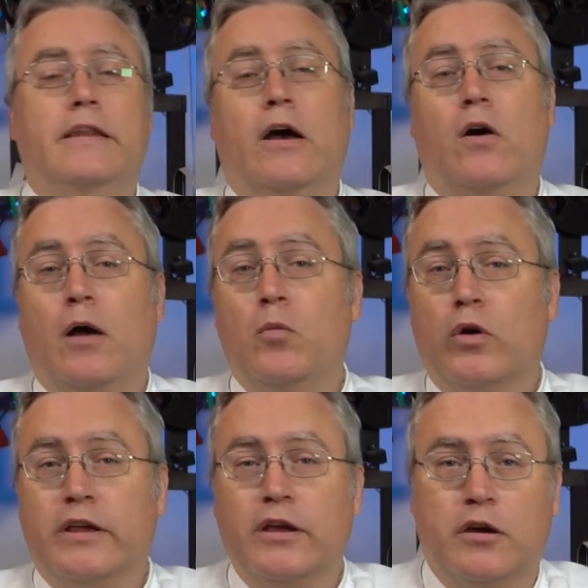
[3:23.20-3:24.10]
Now, I'm
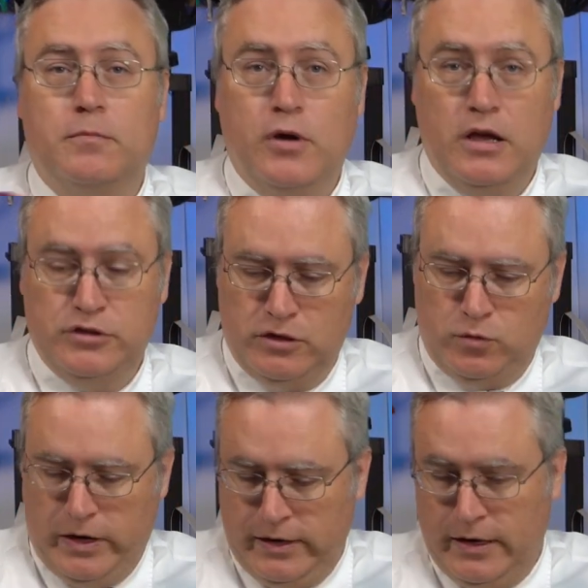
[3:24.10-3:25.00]
working on a
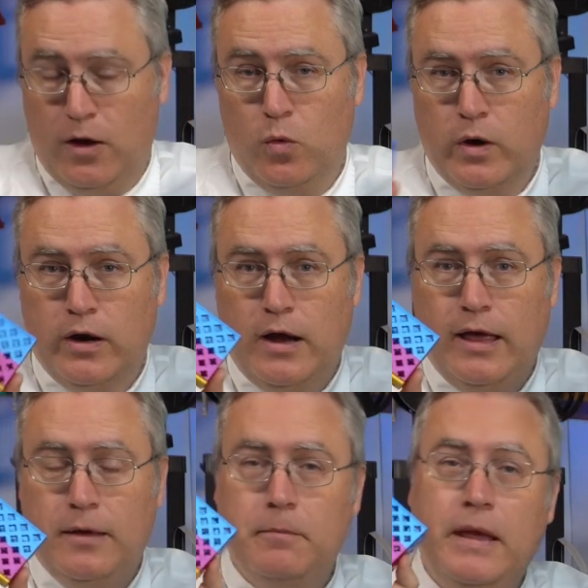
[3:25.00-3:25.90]
project right now where
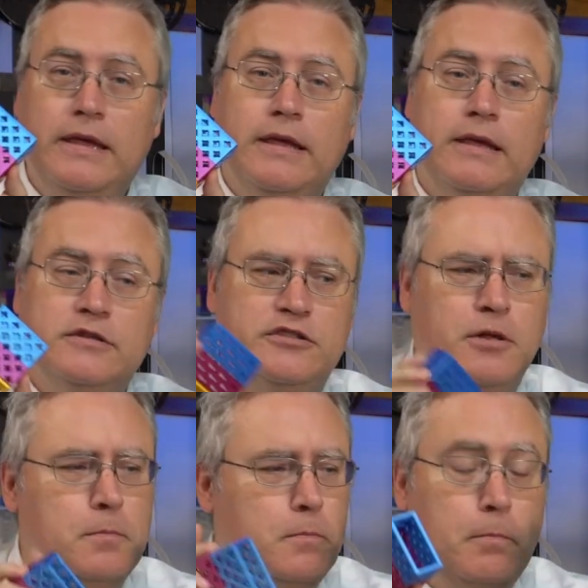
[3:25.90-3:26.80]
I am making
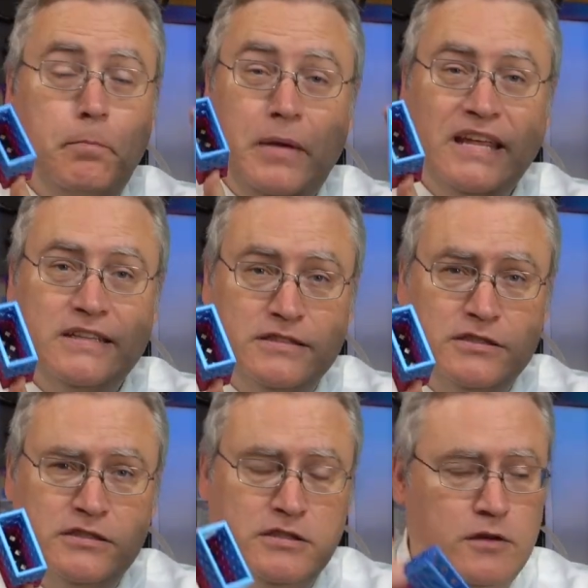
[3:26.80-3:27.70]
some
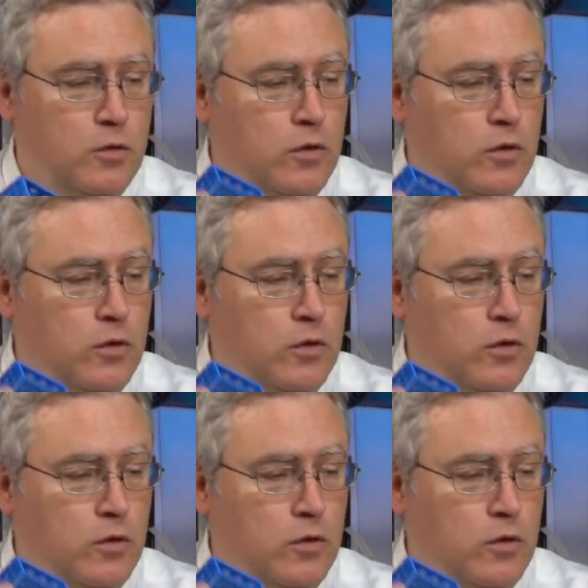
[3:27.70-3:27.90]
bins